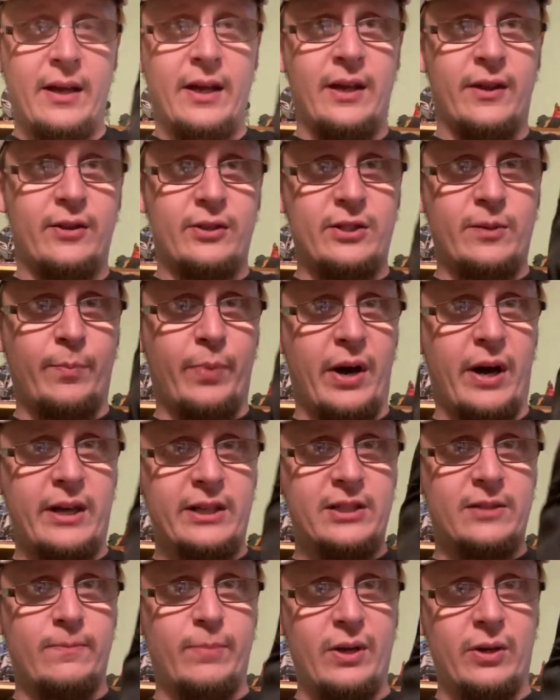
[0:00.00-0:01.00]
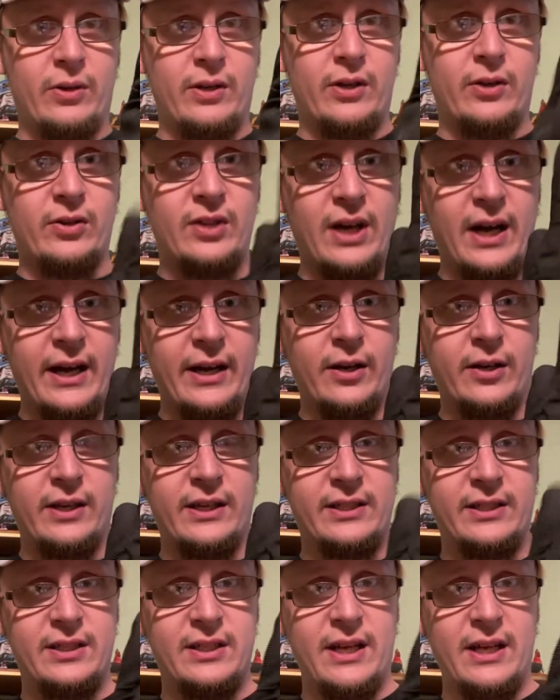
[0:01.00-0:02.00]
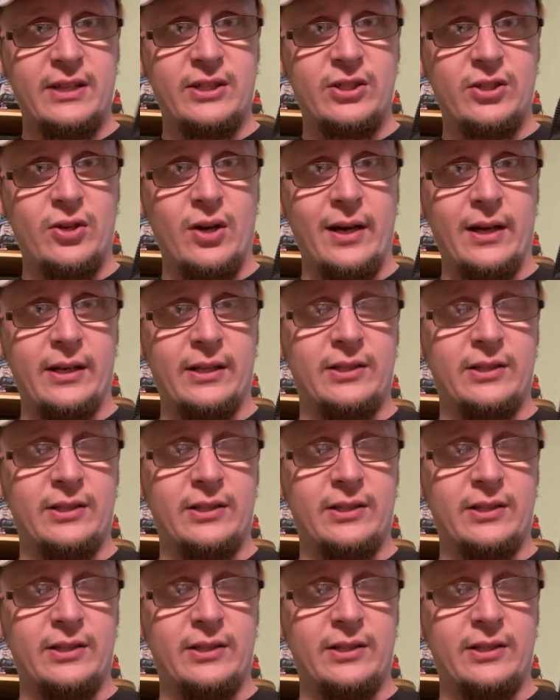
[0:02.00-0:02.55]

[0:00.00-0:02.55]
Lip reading: there's a possibility your tire could stay straight